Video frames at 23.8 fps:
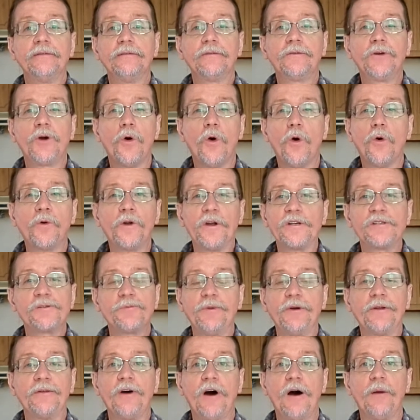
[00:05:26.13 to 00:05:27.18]
coolness,
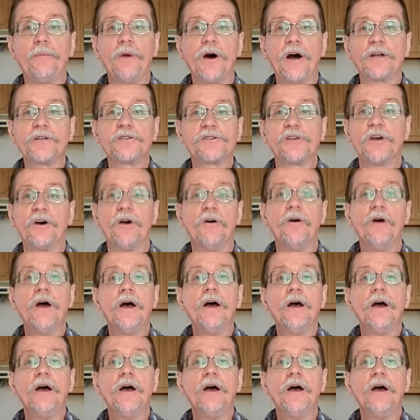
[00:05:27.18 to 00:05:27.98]
but not much. So